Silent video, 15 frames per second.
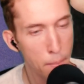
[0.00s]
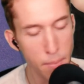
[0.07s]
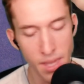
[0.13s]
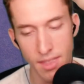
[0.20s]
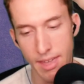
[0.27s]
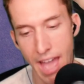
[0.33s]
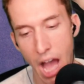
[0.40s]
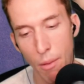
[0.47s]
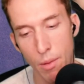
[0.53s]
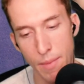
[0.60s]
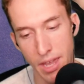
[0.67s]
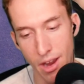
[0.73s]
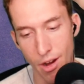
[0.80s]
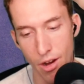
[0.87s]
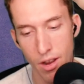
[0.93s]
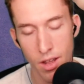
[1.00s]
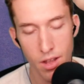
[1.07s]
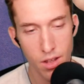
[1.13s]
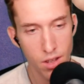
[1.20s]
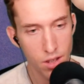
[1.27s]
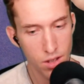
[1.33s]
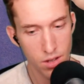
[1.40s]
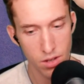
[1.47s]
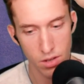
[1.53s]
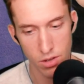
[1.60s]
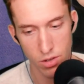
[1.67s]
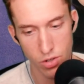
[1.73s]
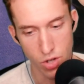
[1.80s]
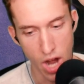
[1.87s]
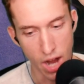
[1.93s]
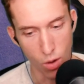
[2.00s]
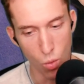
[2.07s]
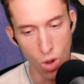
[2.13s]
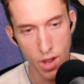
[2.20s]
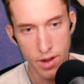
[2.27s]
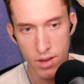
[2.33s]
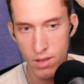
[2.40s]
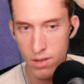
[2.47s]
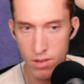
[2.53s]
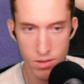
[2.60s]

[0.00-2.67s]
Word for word: meat of the album here. Track one,